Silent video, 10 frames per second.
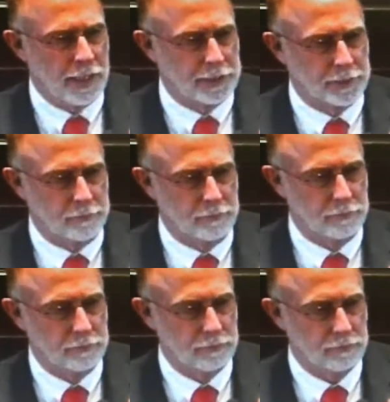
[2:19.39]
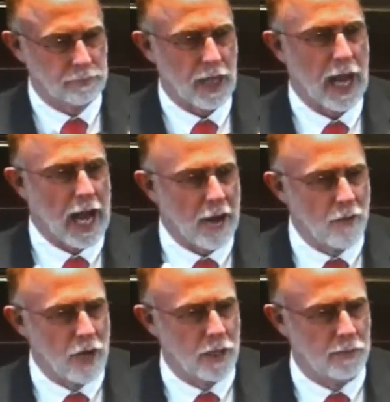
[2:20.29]
raise them.
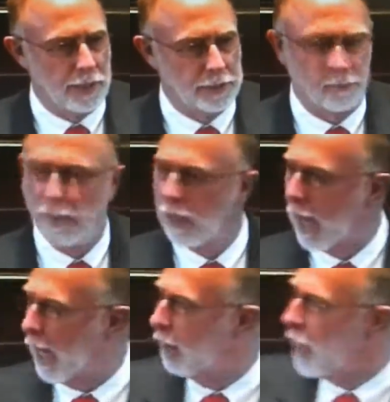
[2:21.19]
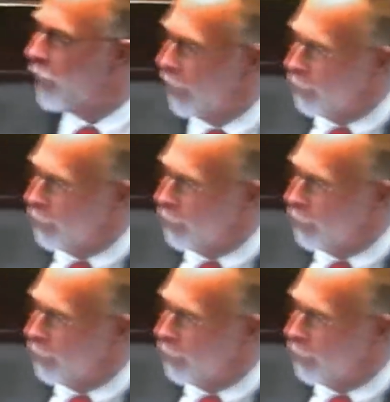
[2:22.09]
I want to raise them. I don't want